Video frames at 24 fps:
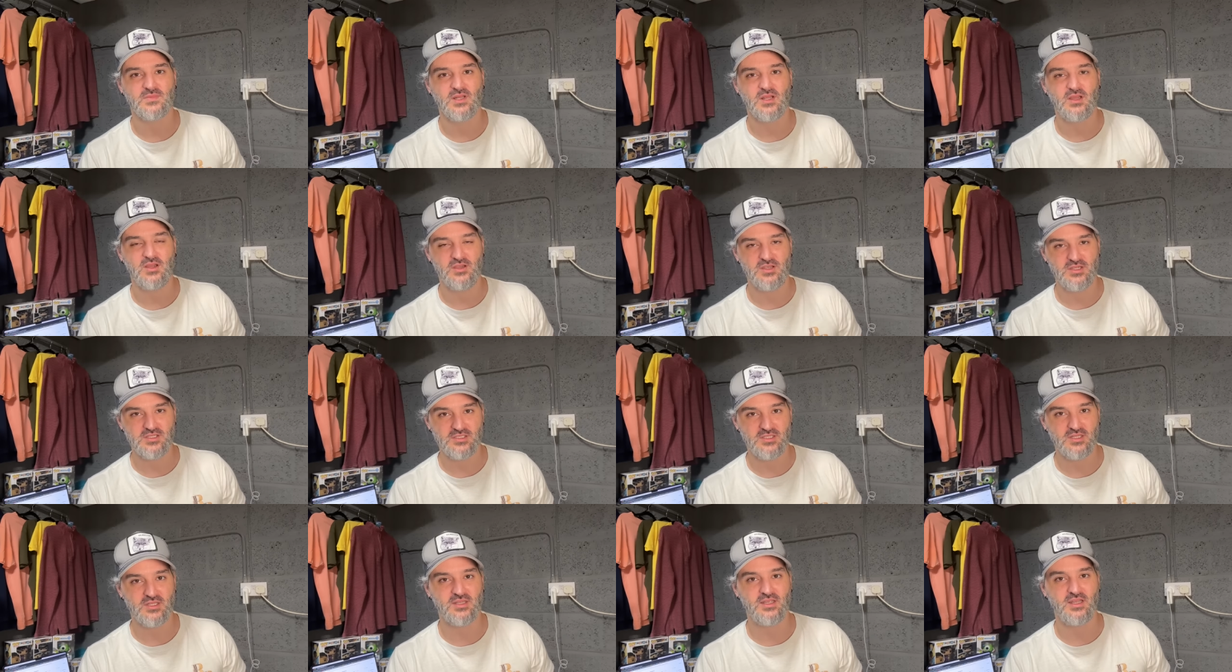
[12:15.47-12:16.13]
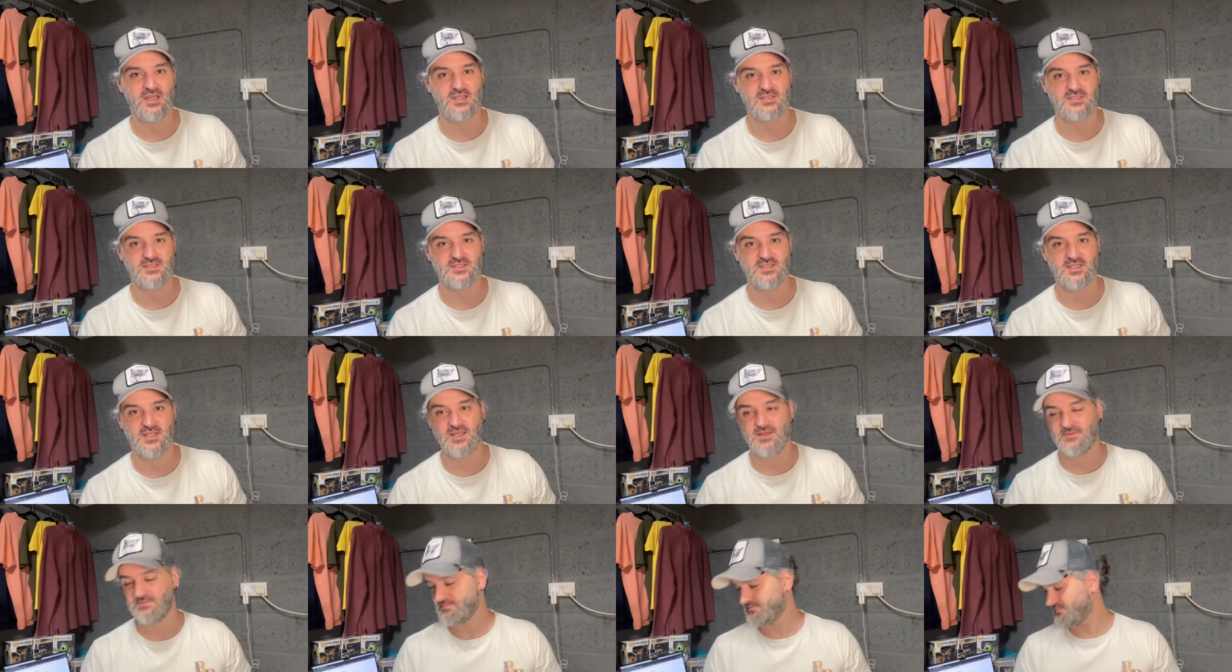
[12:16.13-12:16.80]
I used to know the answer to
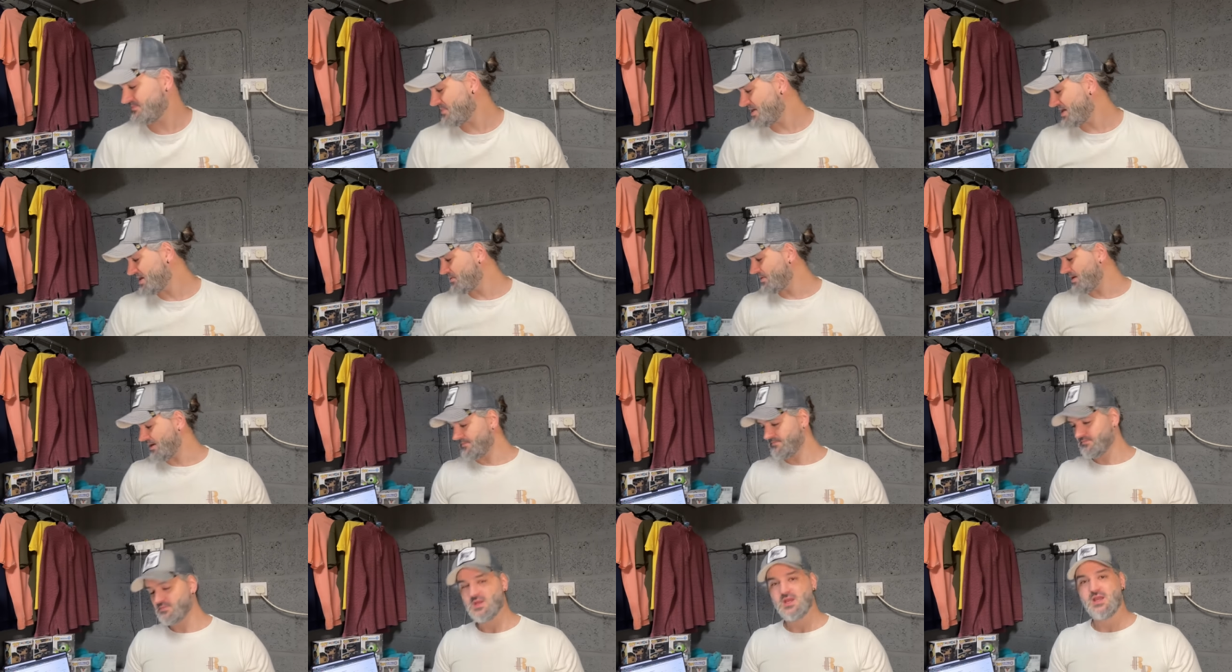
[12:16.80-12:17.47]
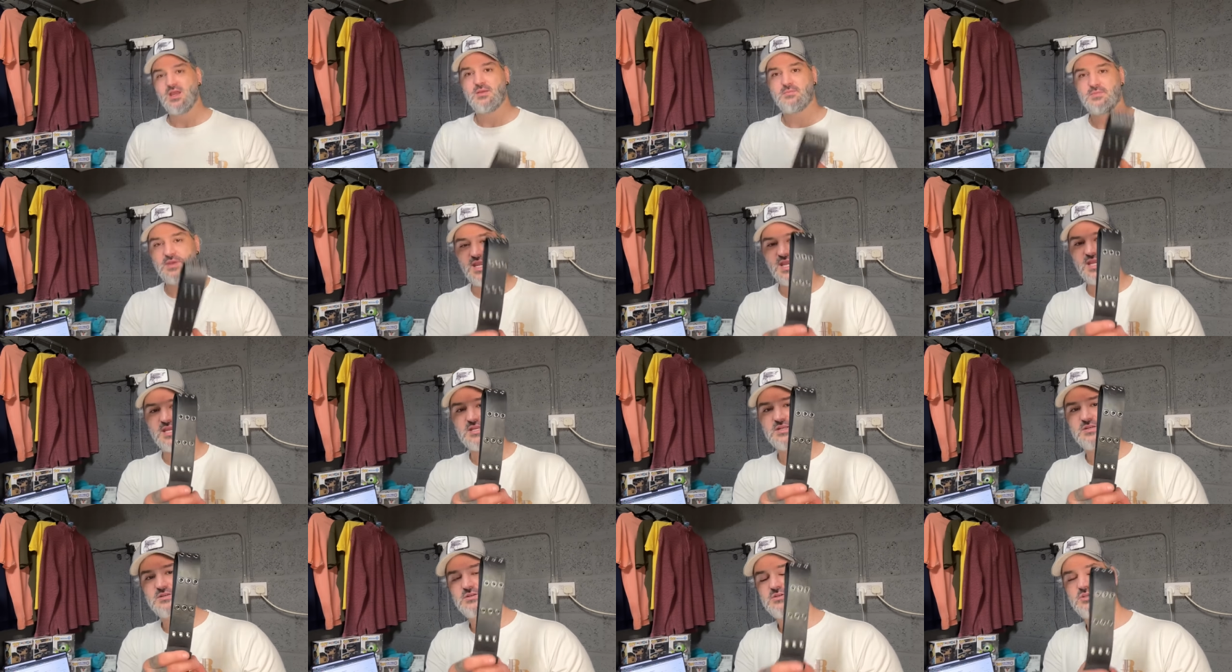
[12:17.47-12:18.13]
that. Anyway,
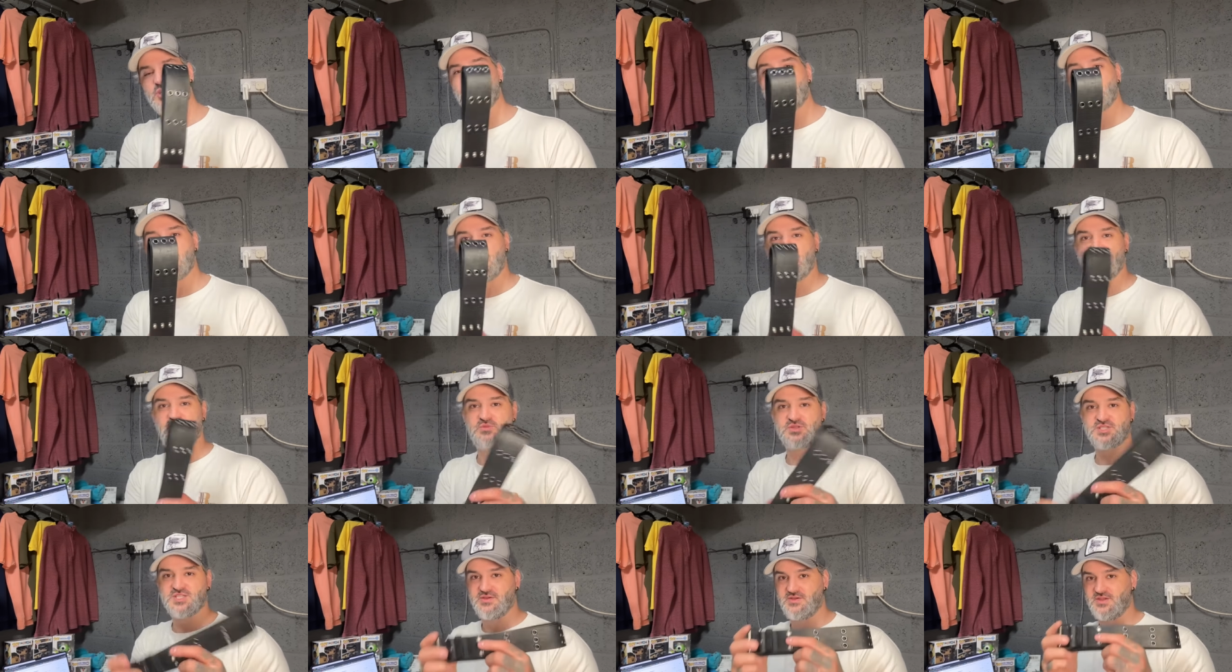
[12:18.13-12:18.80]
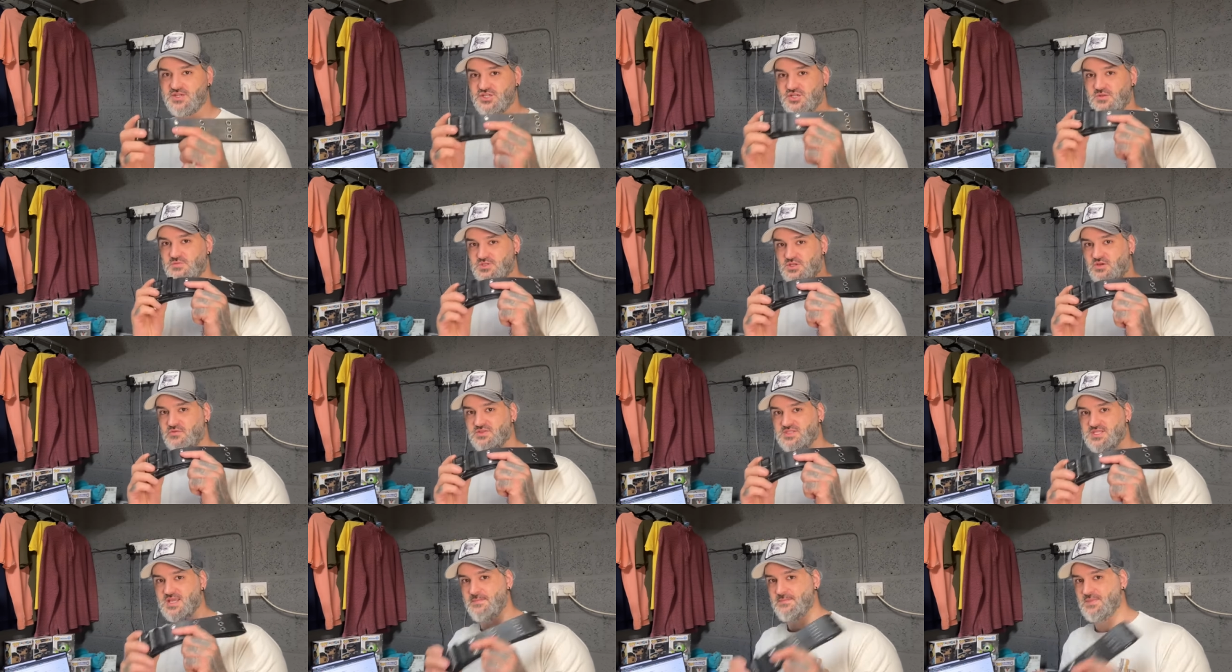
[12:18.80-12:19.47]
paid £2 for a charity shop, sold
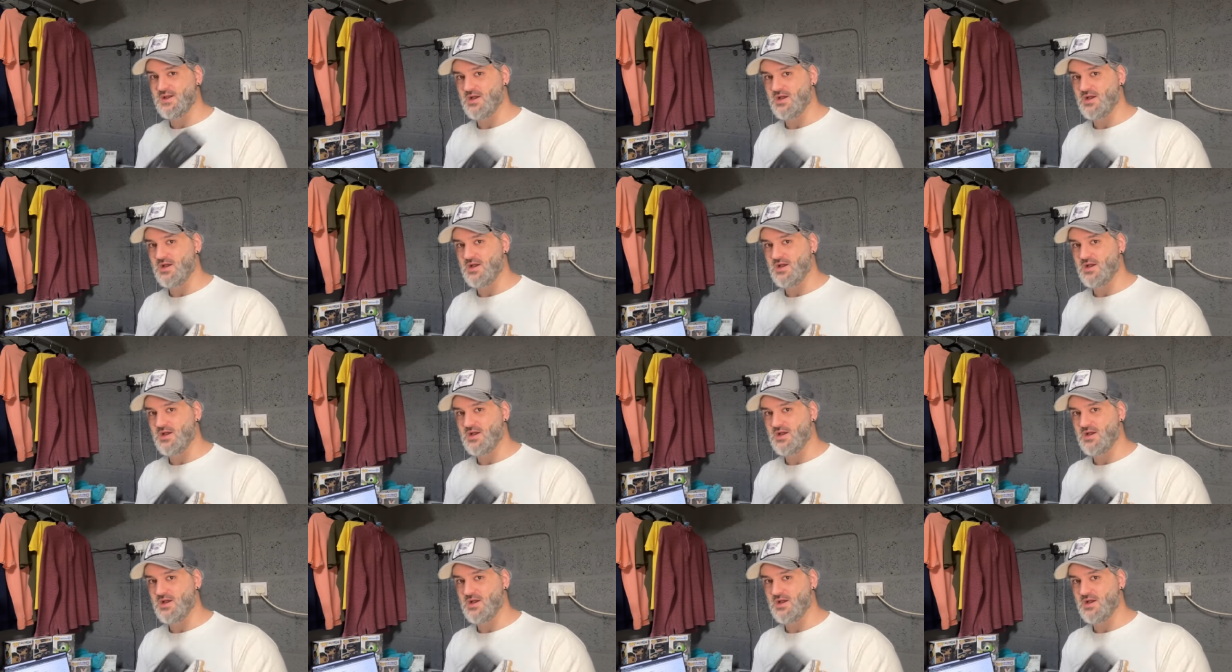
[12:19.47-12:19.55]
for £10